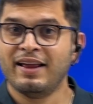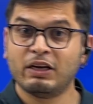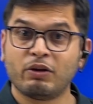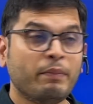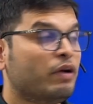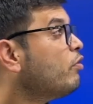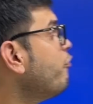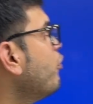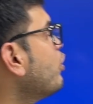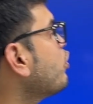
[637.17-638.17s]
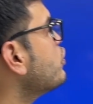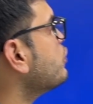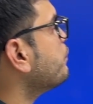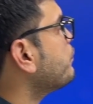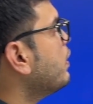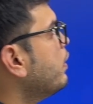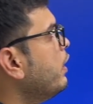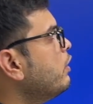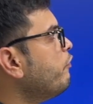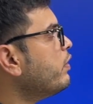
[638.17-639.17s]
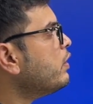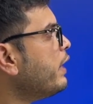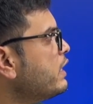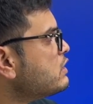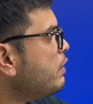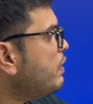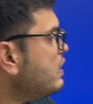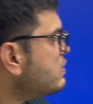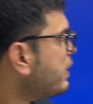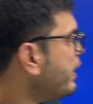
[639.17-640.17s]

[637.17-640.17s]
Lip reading: Now coming to the fourth question. In the figure, ACB is a